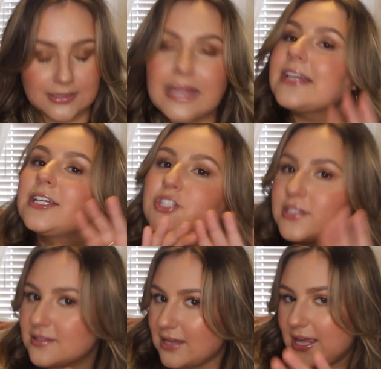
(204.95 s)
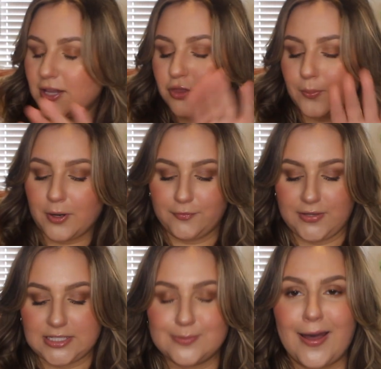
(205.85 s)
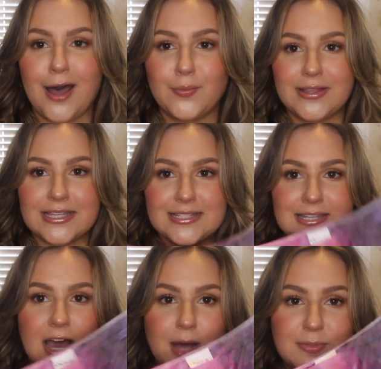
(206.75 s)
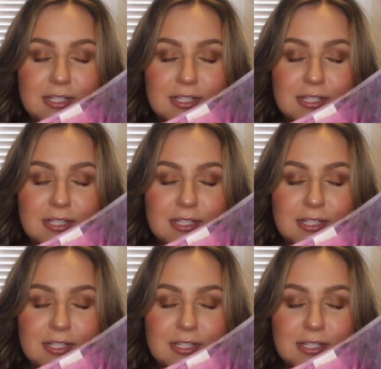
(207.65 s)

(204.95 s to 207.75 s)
like it just hit at the perfect spot with this top.